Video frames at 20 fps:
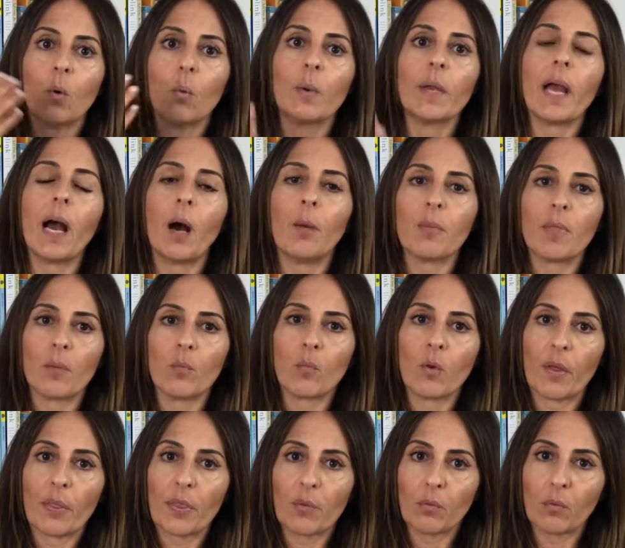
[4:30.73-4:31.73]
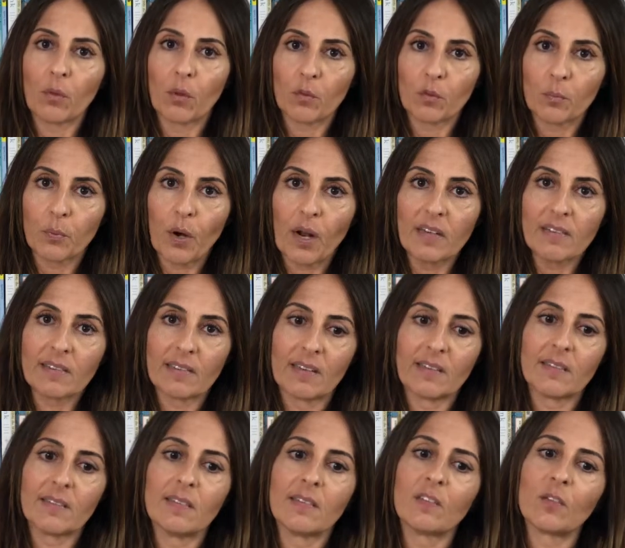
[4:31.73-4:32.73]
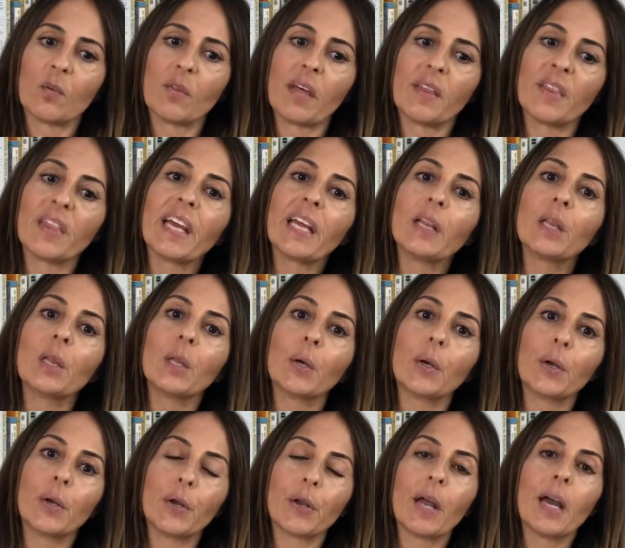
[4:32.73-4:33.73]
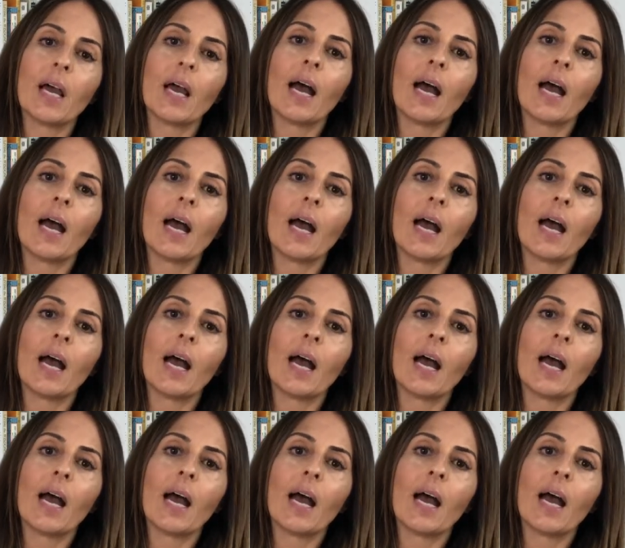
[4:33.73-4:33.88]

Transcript: We help them run through those processes so that they learn